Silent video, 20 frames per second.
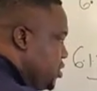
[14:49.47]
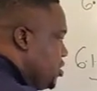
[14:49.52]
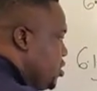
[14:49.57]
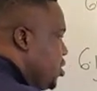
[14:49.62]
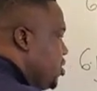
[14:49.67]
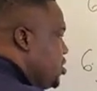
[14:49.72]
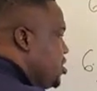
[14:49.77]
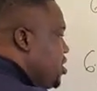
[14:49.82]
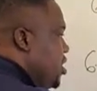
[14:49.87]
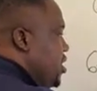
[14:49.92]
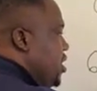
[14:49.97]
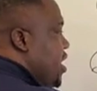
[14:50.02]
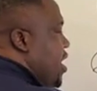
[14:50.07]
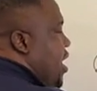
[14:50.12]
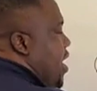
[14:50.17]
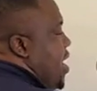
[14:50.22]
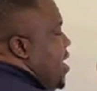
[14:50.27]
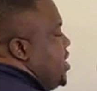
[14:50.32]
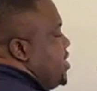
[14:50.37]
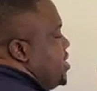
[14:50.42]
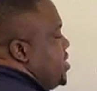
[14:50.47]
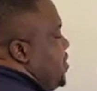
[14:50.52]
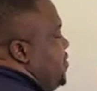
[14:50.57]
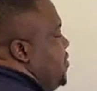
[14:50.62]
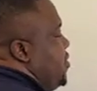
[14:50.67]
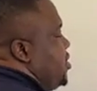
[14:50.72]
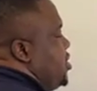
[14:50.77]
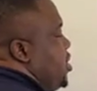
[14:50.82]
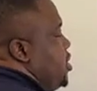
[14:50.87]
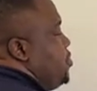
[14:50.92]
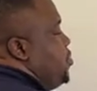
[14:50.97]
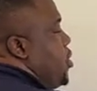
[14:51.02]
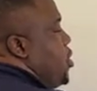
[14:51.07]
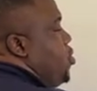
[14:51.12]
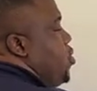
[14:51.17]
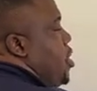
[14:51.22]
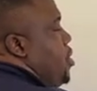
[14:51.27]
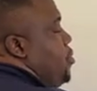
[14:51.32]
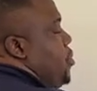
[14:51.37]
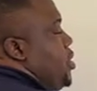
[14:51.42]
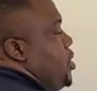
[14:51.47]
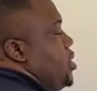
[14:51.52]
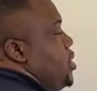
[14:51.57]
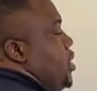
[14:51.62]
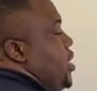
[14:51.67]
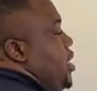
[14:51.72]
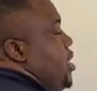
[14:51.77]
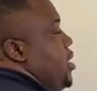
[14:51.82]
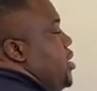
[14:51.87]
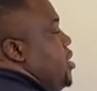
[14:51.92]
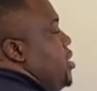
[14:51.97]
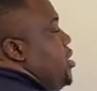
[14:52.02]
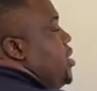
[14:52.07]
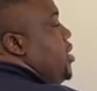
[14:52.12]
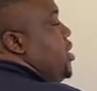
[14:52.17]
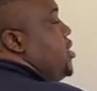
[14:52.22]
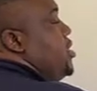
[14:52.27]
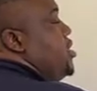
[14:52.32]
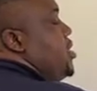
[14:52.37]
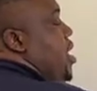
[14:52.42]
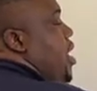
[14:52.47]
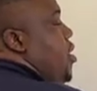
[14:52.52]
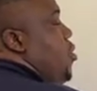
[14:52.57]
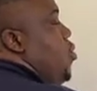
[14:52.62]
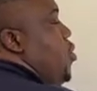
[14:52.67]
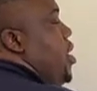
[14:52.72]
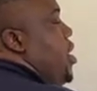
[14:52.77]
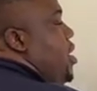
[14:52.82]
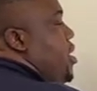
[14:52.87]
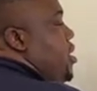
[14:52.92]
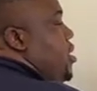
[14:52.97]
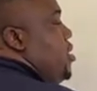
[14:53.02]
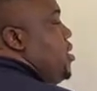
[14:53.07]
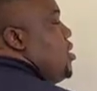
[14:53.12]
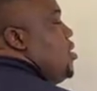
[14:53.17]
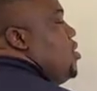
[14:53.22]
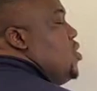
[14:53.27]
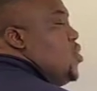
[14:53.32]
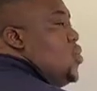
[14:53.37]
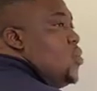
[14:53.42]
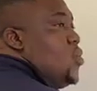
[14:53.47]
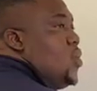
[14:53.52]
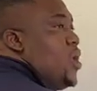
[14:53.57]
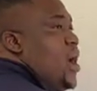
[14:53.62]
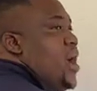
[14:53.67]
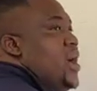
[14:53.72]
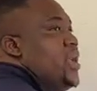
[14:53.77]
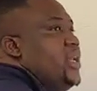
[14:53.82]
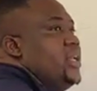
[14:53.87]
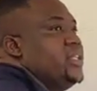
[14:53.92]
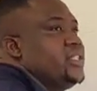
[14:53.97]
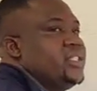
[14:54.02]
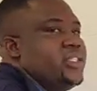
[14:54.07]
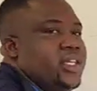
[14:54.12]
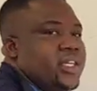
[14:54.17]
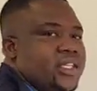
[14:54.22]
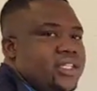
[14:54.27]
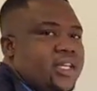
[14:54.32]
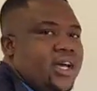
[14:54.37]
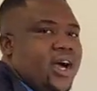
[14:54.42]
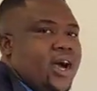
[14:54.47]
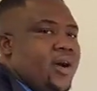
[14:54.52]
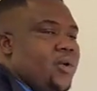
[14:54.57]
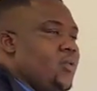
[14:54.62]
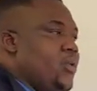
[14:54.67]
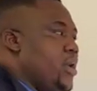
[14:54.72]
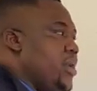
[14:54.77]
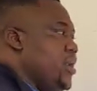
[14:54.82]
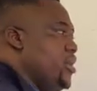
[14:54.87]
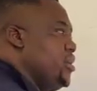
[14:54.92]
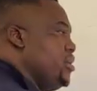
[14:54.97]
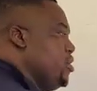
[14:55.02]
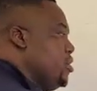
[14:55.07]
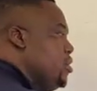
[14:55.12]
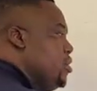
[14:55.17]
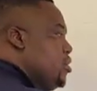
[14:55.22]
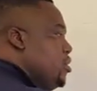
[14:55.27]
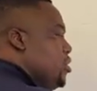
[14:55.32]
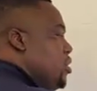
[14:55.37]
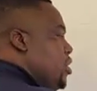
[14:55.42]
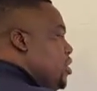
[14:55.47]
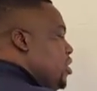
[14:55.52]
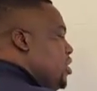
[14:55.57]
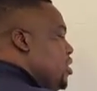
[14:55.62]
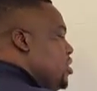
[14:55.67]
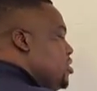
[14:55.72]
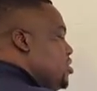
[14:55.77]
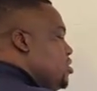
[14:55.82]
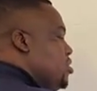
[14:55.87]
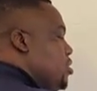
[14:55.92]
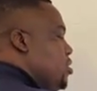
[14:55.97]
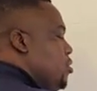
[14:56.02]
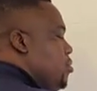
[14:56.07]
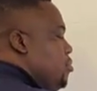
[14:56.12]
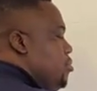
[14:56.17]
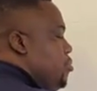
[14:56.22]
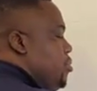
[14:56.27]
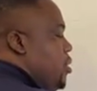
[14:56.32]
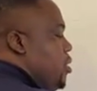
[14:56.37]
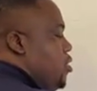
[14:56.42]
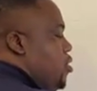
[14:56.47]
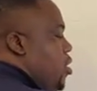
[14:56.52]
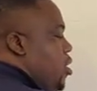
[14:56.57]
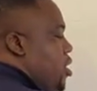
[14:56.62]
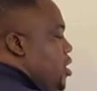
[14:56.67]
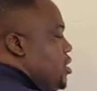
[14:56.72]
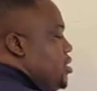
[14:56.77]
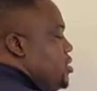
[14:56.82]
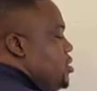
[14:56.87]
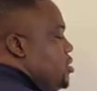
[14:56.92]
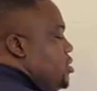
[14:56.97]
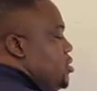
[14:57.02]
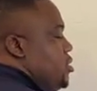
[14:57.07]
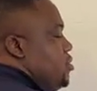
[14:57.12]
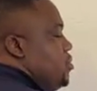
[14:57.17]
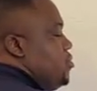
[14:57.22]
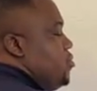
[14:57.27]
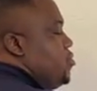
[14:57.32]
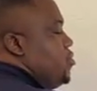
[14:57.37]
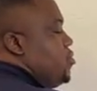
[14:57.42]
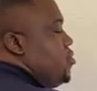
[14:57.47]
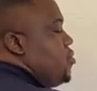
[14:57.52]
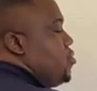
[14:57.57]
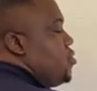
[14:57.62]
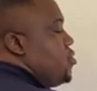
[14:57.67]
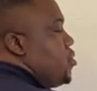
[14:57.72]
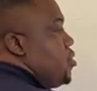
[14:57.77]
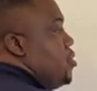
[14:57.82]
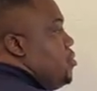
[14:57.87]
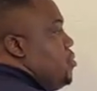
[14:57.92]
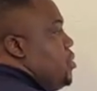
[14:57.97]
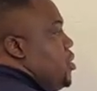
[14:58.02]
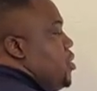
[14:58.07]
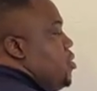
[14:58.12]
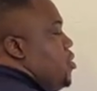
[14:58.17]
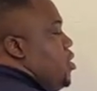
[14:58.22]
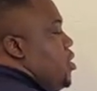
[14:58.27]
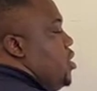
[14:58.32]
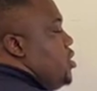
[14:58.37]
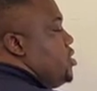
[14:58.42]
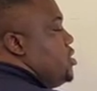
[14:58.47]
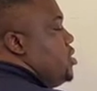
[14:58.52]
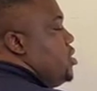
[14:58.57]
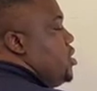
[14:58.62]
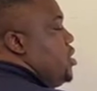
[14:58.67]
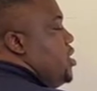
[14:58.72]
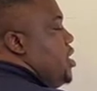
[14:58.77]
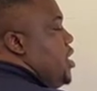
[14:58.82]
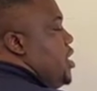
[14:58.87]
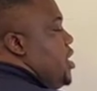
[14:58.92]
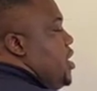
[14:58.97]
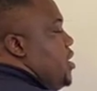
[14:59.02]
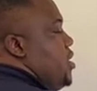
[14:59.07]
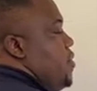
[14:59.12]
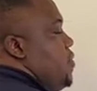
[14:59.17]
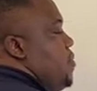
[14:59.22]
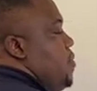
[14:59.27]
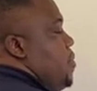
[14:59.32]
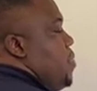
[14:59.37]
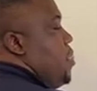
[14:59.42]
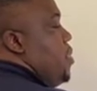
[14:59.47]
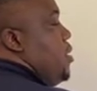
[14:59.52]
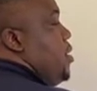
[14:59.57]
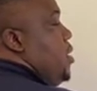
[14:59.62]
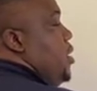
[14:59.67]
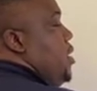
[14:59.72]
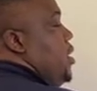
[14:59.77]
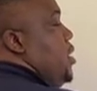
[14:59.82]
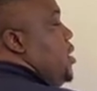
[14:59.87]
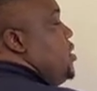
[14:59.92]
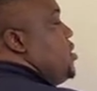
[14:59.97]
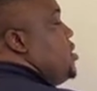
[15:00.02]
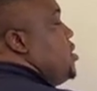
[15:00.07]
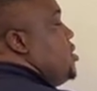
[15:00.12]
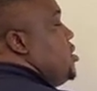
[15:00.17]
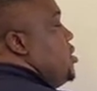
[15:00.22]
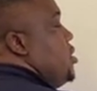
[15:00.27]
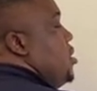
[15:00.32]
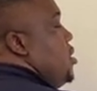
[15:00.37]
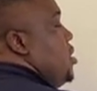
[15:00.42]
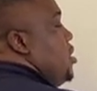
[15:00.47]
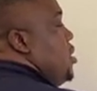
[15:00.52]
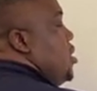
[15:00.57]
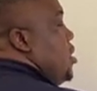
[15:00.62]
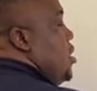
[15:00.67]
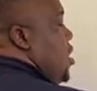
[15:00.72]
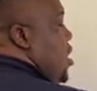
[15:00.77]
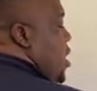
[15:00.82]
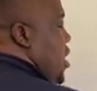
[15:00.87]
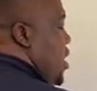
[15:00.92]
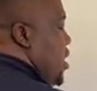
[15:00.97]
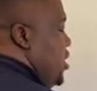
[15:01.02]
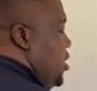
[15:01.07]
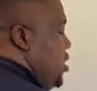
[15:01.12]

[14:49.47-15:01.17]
source. So the answer for 6.1.3 is away. Why is it away? Is because because there is a